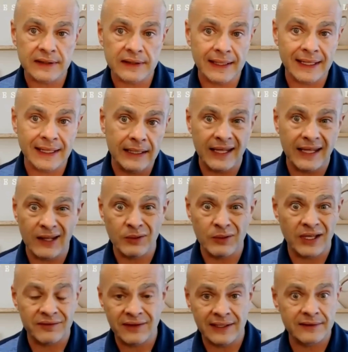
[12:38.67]
at the end of the day, we
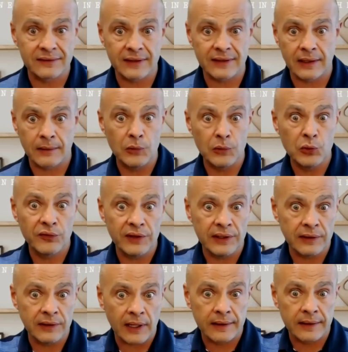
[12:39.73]
have kids that are
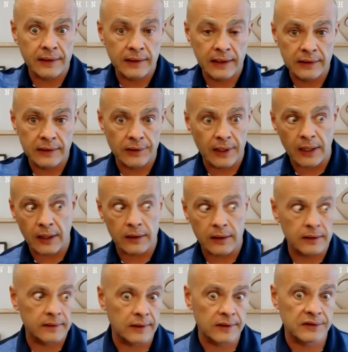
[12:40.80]
moving on to
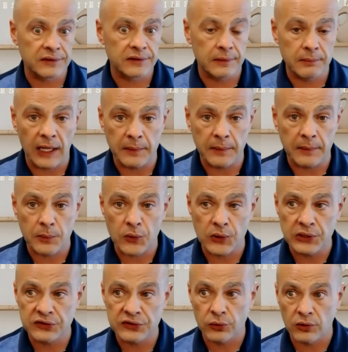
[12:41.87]
kindergarten and there isn't maybe a
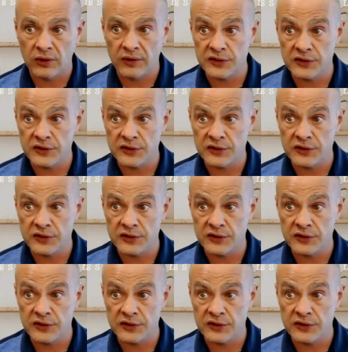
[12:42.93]
preschooler.